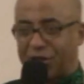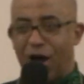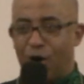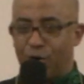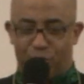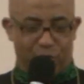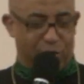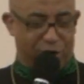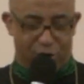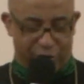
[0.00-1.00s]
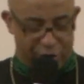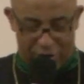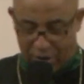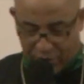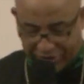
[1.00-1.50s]
y'all we're going to do.
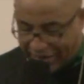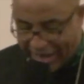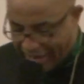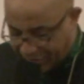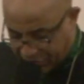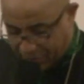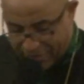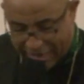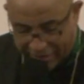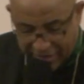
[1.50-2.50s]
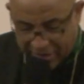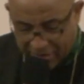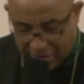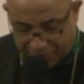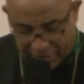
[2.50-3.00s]
I wish I had somebody
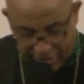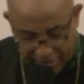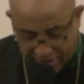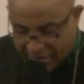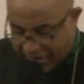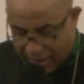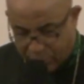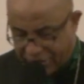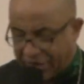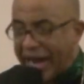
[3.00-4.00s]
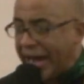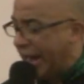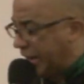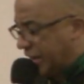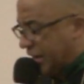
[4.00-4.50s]
up in here. I wish I
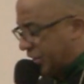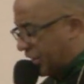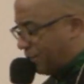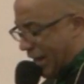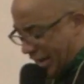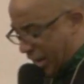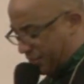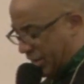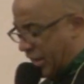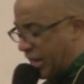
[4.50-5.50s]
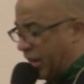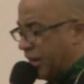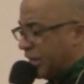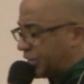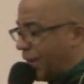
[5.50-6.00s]
had somebody up in here.
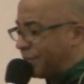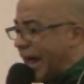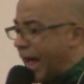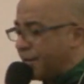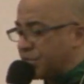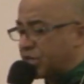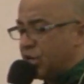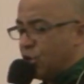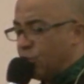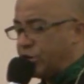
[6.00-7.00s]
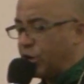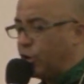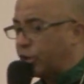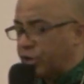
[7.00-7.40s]
Sometimes when you're looking